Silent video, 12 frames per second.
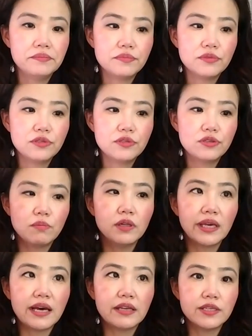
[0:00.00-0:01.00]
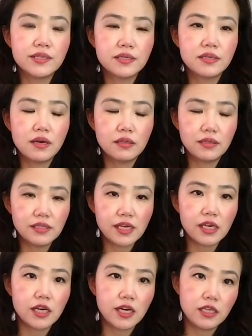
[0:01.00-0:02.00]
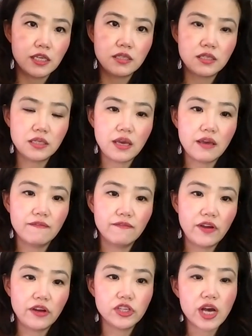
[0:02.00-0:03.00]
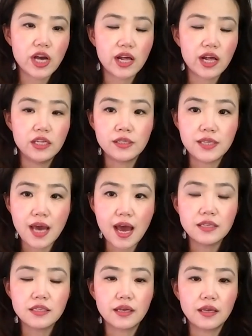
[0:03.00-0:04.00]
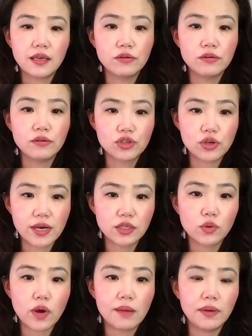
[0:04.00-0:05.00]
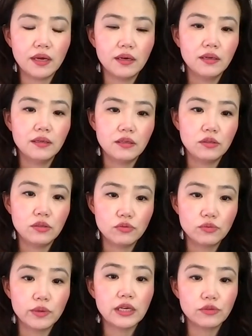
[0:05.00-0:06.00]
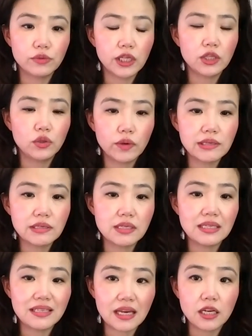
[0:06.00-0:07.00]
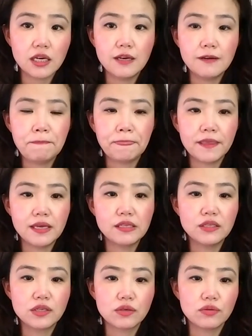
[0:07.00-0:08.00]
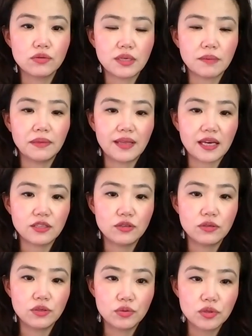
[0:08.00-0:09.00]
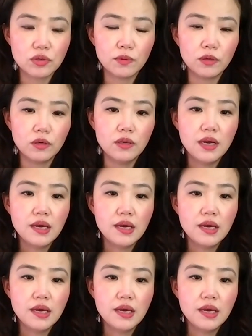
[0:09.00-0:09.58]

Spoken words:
So pulling out the data is a very challenging task, and also transcribing really noisy data into something that's usable.